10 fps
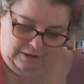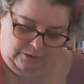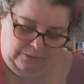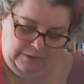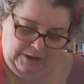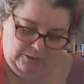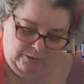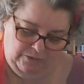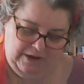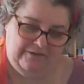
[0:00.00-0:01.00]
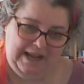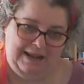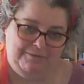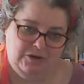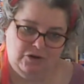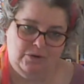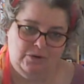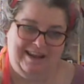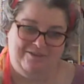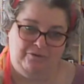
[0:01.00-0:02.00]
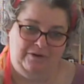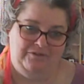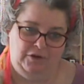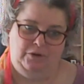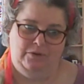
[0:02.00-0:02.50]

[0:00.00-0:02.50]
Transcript: critical thing for him to do is review